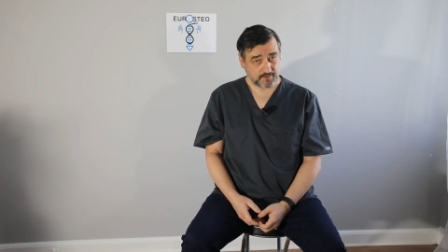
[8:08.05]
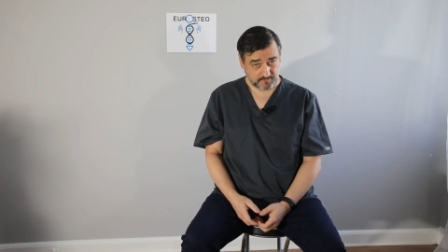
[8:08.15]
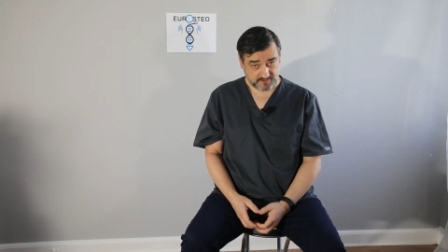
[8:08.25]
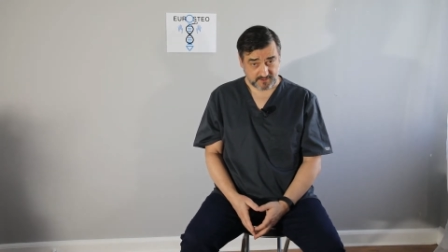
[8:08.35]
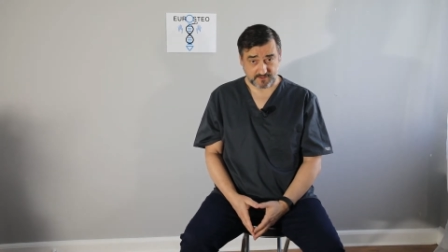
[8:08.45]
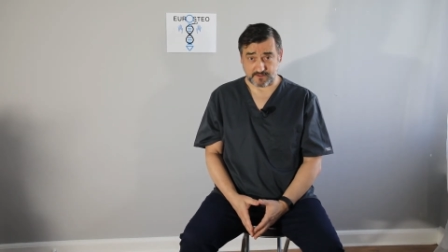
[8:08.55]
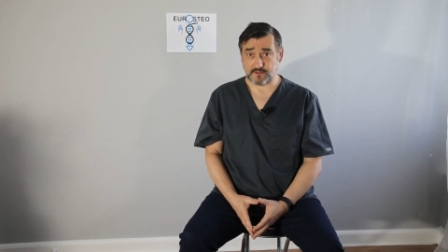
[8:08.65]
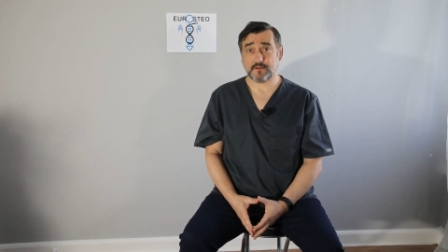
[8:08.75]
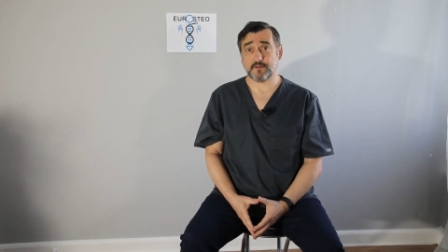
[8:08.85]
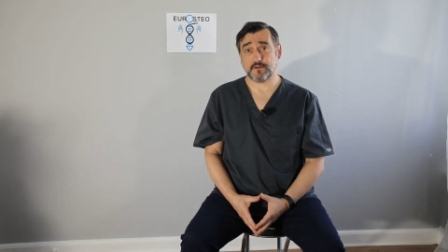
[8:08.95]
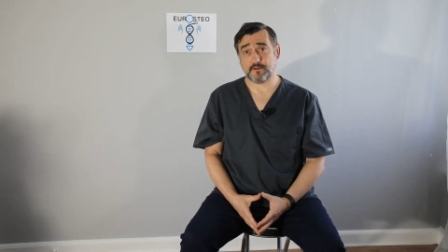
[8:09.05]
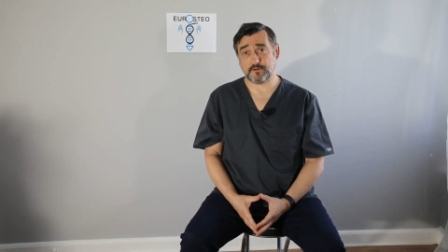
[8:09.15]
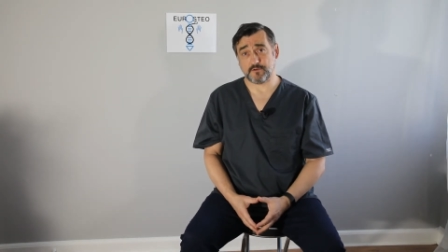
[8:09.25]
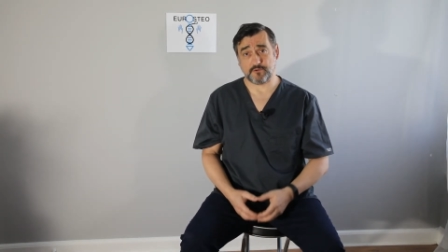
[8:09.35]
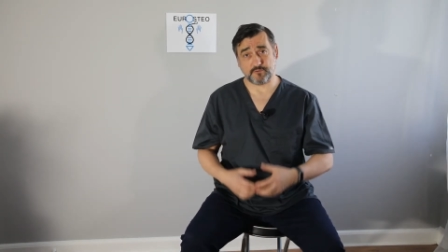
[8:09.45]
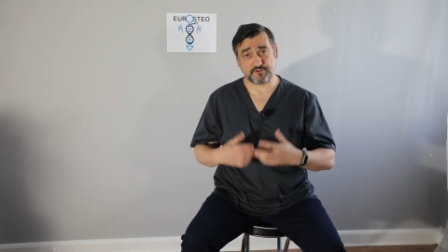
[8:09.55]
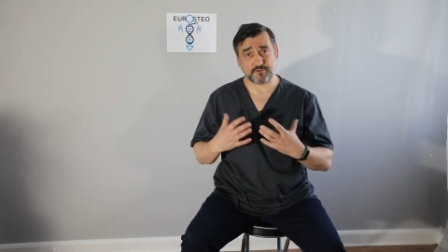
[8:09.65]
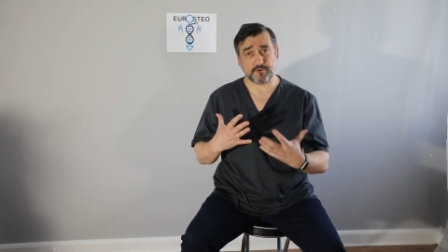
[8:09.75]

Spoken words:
we can use a